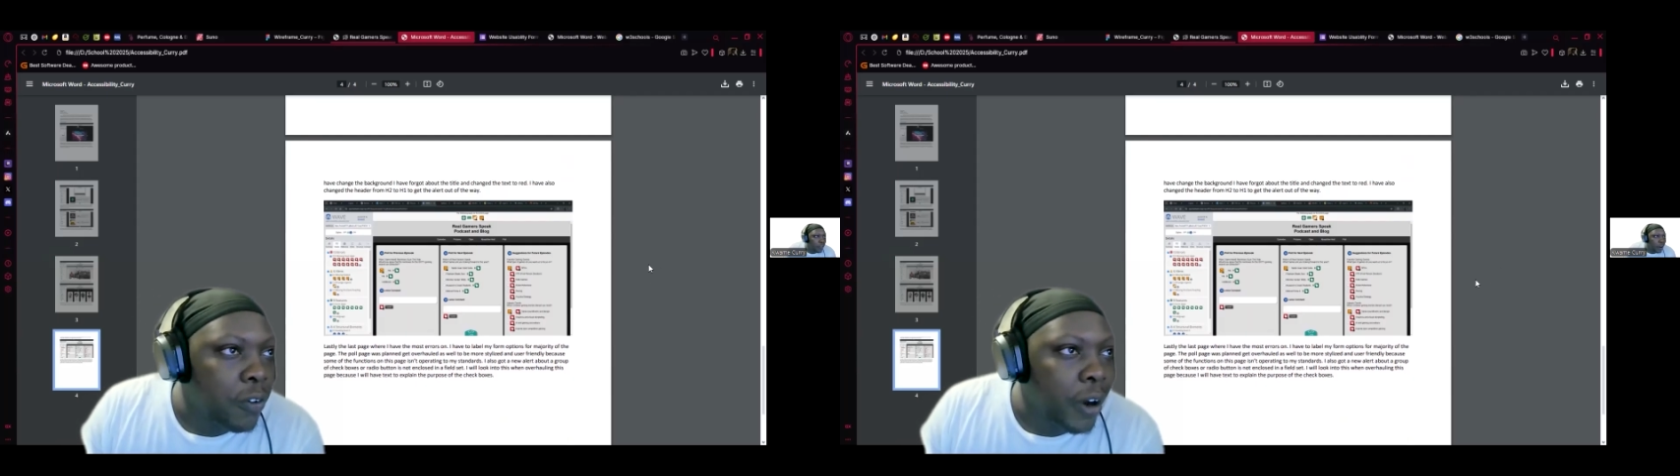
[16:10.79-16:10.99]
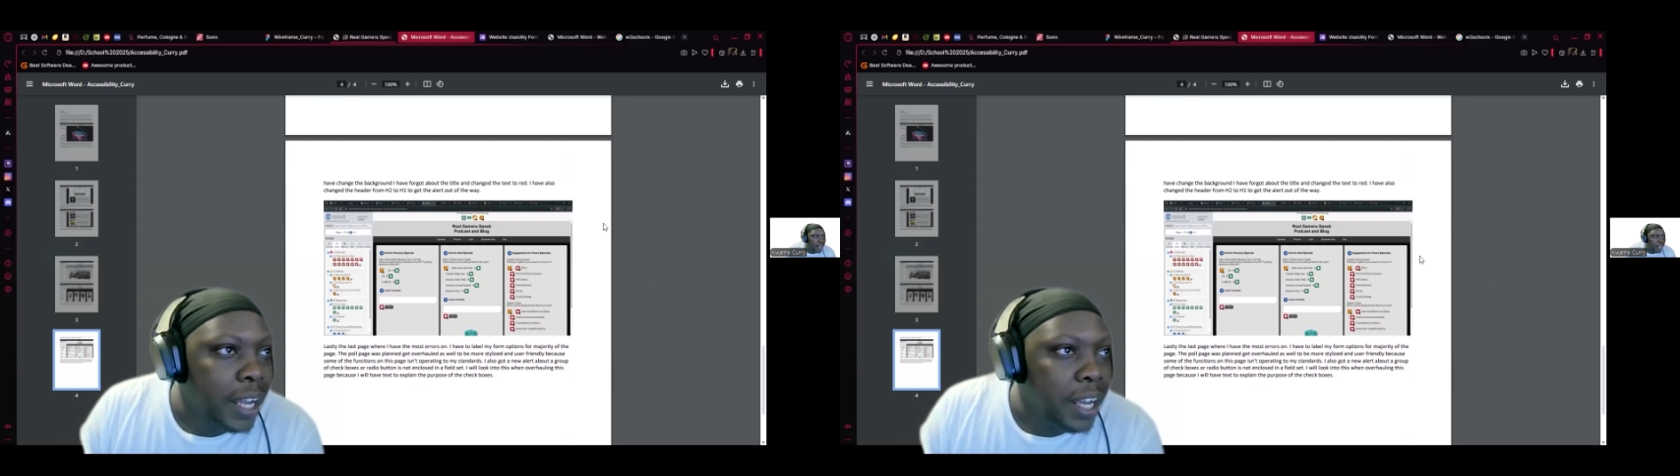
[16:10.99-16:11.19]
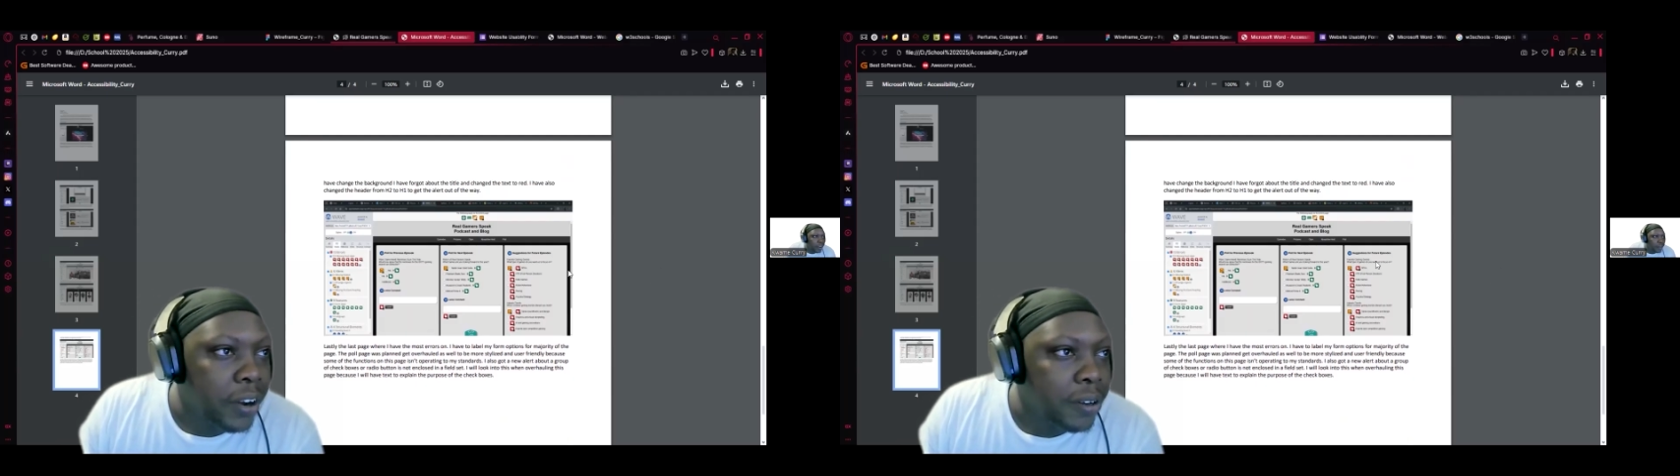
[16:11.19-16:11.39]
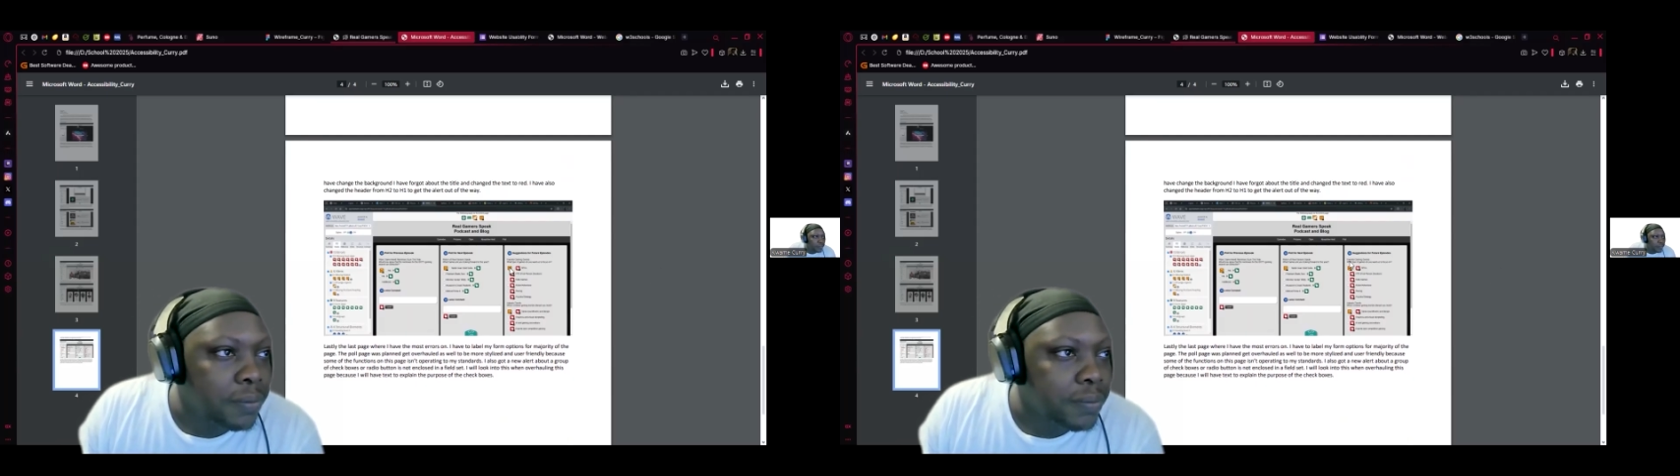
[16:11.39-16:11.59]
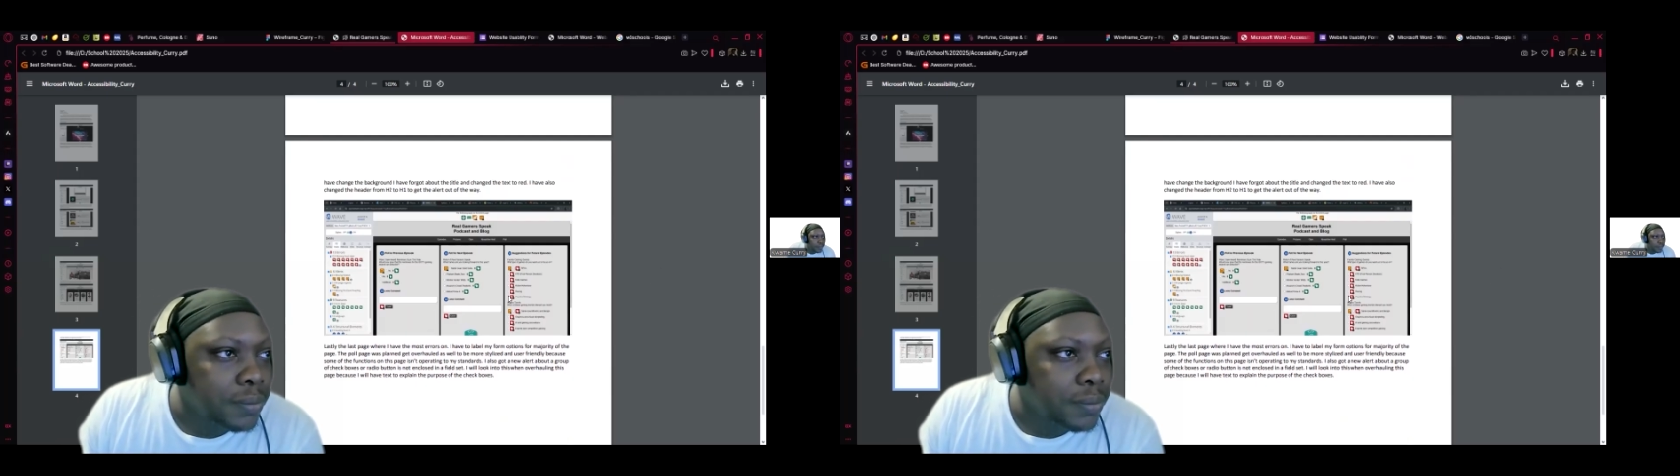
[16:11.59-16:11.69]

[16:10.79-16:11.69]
right here.